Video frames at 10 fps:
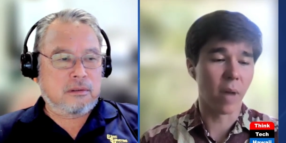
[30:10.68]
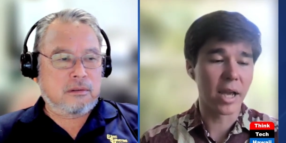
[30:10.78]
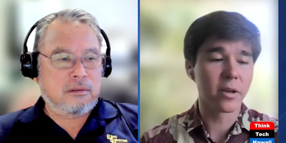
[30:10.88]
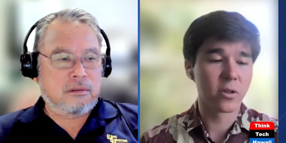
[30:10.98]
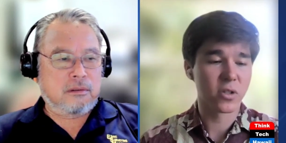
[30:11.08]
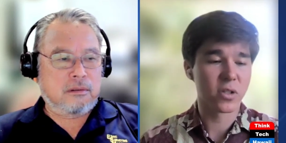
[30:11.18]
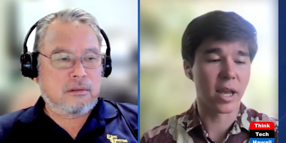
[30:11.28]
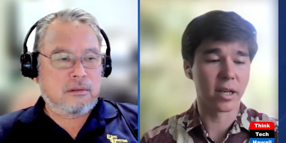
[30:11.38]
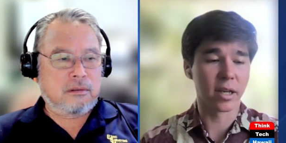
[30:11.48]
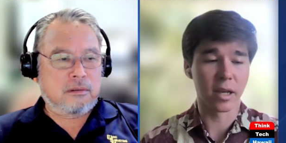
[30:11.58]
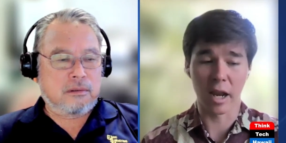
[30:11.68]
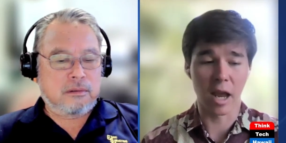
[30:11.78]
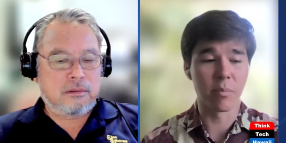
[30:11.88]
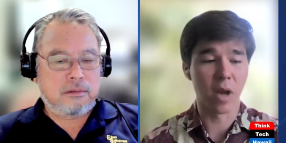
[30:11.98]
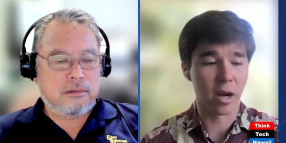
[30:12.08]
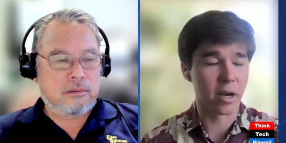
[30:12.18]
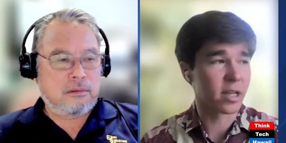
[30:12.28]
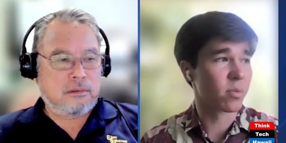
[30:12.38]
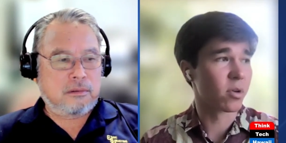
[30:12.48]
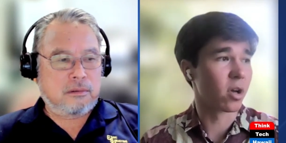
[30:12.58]
Speaker 1: my understanding, and I'm not an
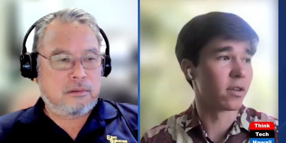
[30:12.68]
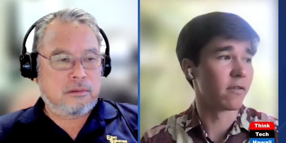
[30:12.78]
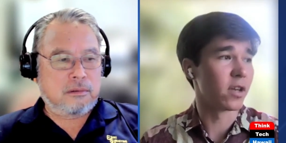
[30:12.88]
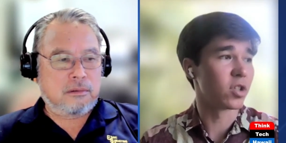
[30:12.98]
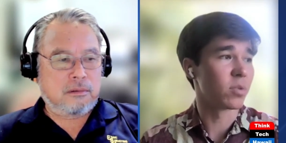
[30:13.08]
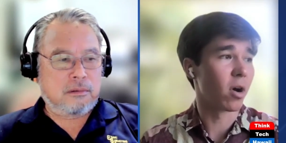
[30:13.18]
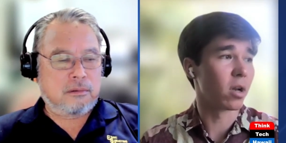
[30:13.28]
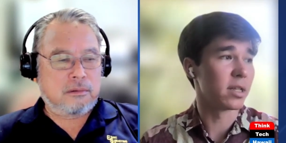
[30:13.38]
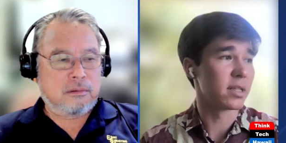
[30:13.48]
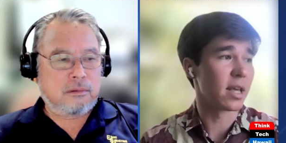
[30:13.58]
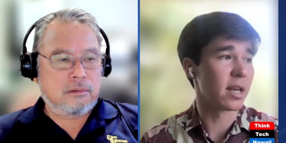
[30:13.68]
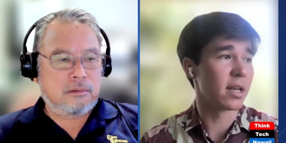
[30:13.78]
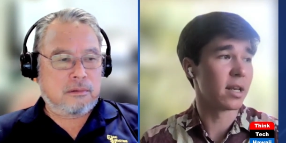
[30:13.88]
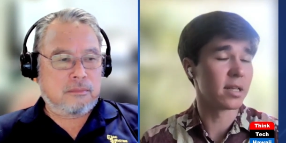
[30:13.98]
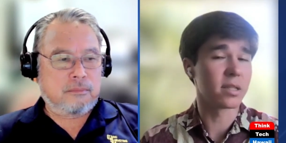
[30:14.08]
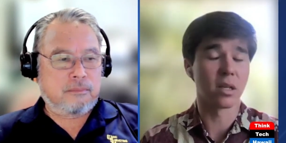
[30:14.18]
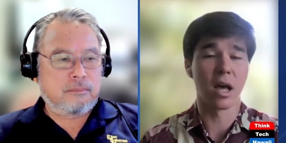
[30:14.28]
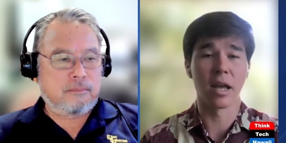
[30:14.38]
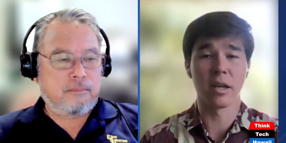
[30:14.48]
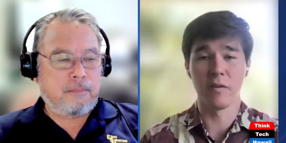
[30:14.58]
expert on the Finnish model, is that it is a
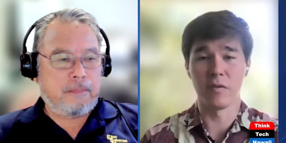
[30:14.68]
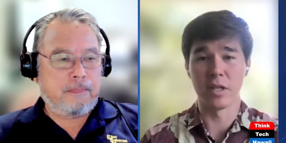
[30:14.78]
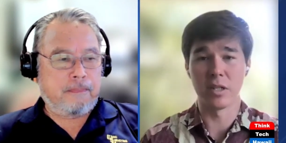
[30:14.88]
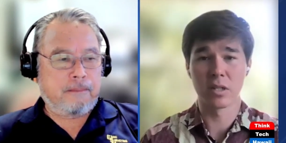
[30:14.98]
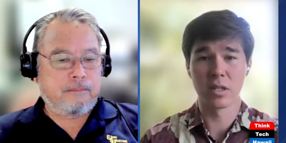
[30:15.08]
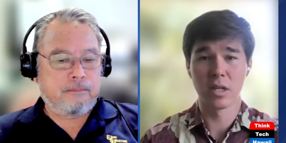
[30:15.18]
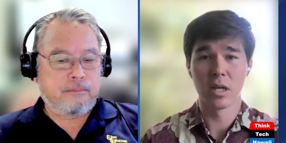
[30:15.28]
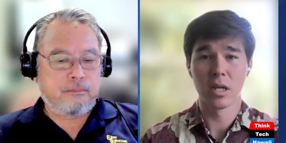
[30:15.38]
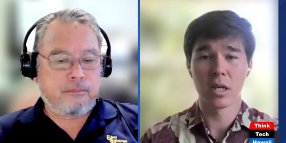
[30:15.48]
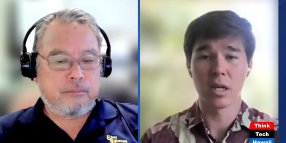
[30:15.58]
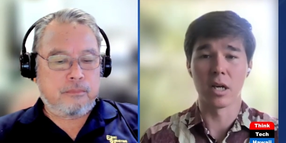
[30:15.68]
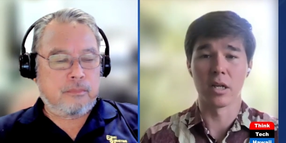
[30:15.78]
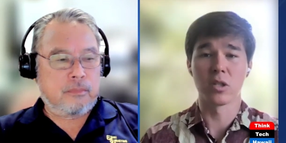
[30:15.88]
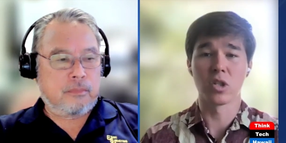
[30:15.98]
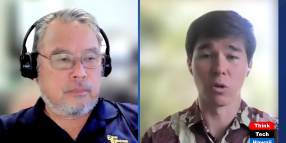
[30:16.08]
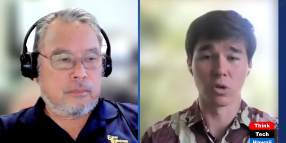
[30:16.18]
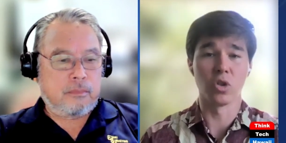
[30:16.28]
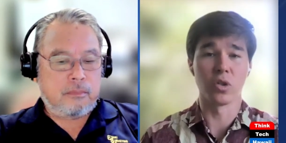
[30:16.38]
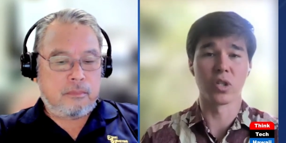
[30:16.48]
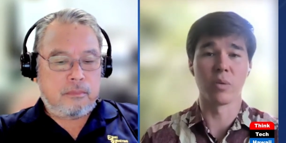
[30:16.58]
lot of these
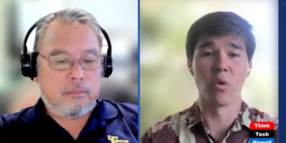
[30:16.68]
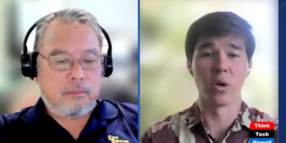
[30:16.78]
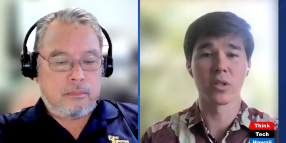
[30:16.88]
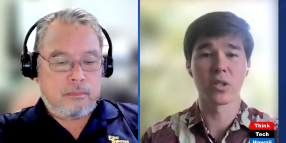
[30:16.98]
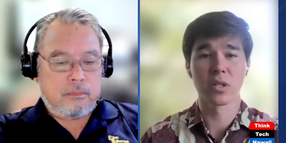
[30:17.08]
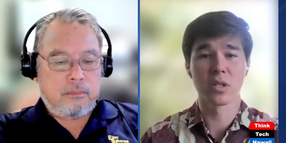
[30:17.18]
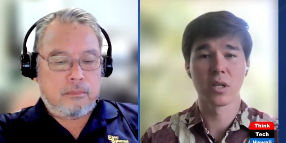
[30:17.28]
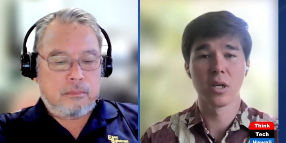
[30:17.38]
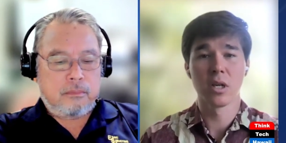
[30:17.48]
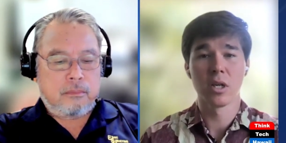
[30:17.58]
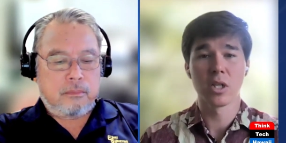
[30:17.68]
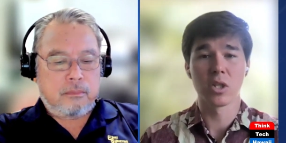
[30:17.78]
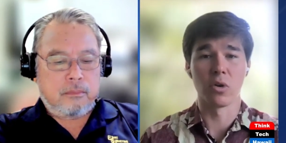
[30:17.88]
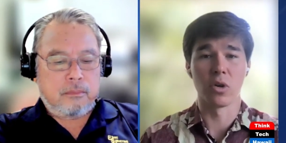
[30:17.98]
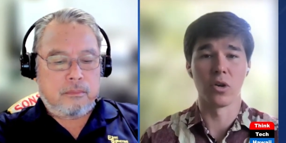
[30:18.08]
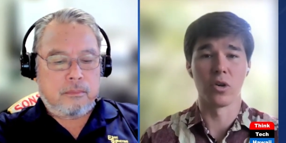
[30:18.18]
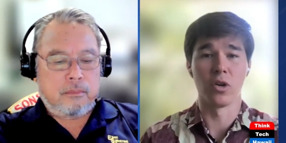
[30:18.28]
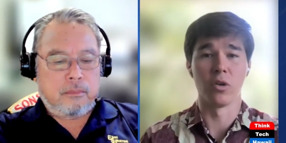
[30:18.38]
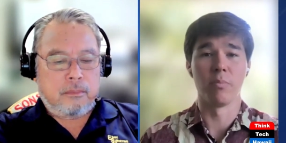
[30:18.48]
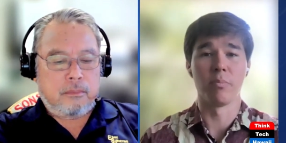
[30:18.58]
social supports. So
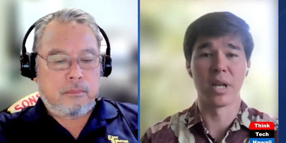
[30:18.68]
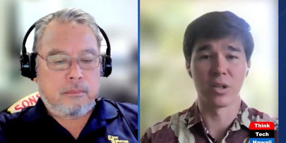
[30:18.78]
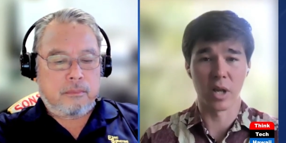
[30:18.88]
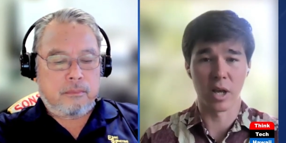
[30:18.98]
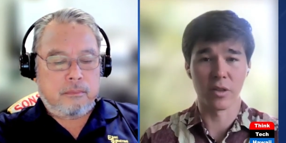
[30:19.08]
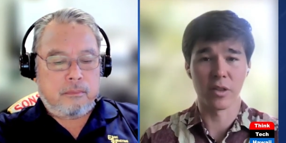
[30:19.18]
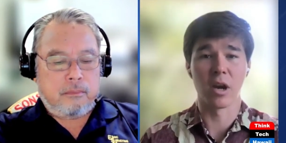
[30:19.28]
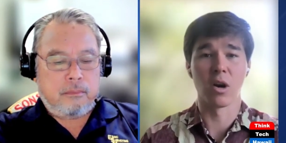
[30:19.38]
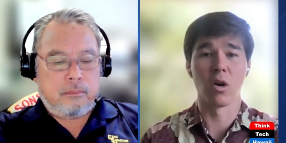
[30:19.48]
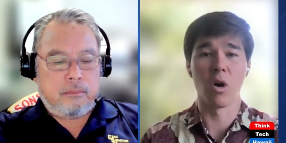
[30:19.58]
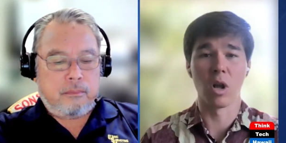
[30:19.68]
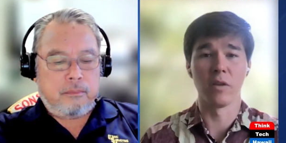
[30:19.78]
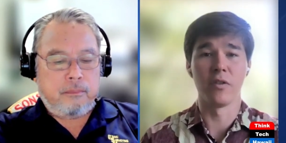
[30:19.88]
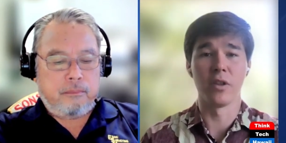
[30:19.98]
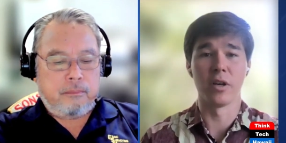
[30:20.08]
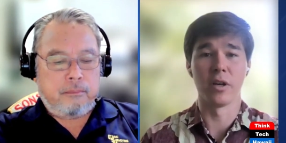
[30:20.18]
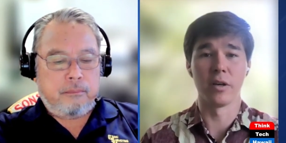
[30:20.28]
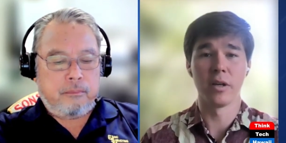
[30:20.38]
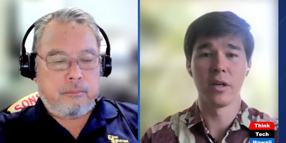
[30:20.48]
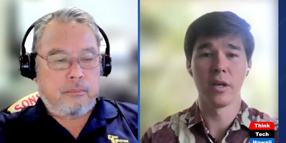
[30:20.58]
your mental health care, all of
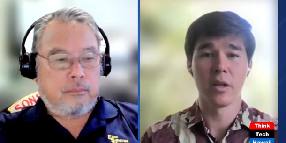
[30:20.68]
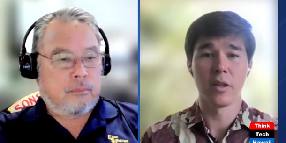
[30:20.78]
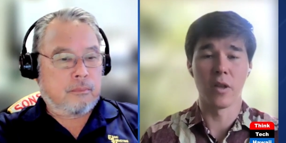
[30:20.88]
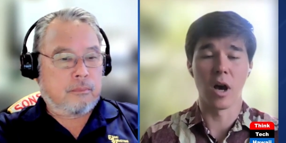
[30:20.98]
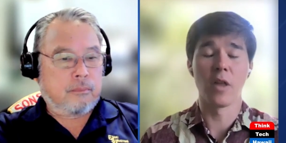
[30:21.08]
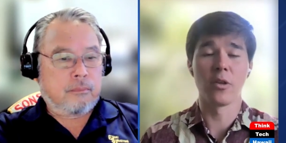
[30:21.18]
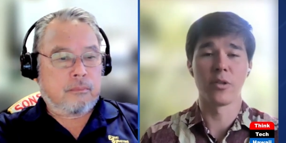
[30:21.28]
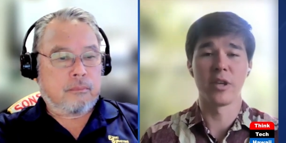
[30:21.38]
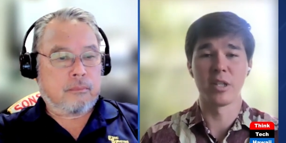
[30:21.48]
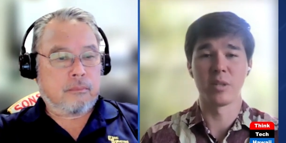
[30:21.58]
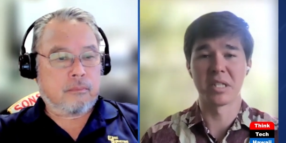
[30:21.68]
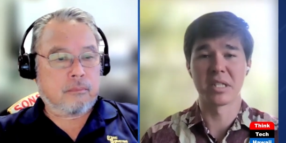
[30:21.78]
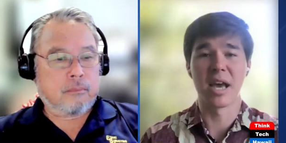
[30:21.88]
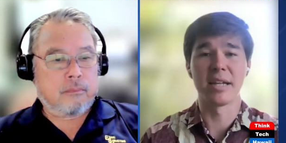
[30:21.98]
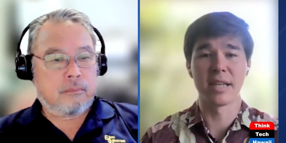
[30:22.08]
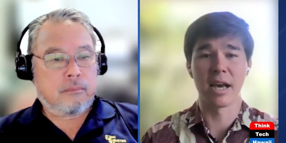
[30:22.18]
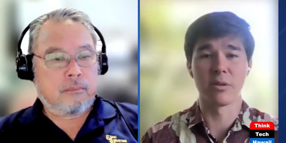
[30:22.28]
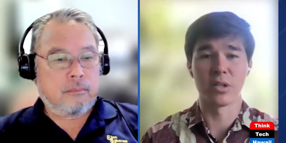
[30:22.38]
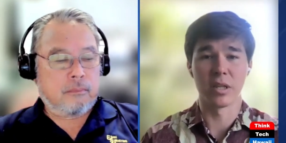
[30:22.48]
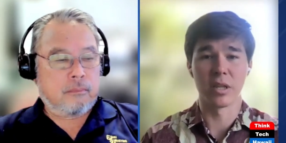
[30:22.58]
the other things besides
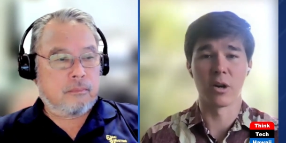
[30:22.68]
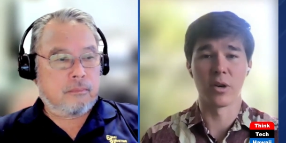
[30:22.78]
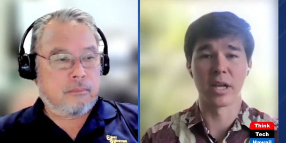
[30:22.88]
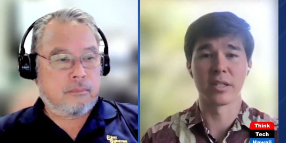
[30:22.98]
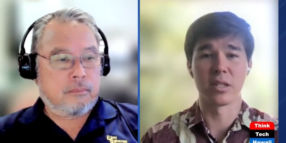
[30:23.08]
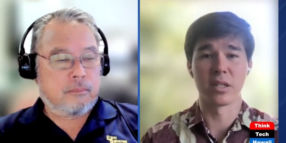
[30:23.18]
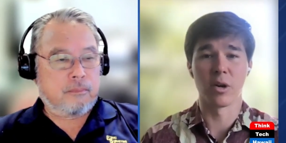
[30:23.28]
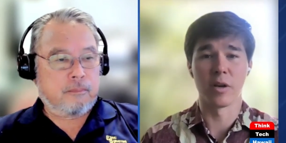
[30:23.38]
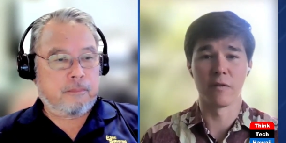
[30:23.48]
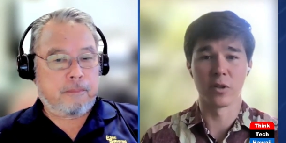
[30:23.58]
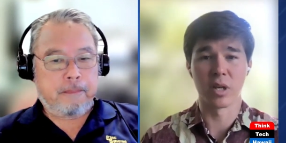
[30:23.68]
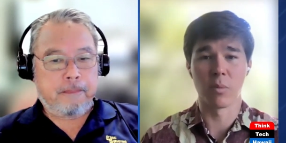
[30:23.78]
housing that are necessary for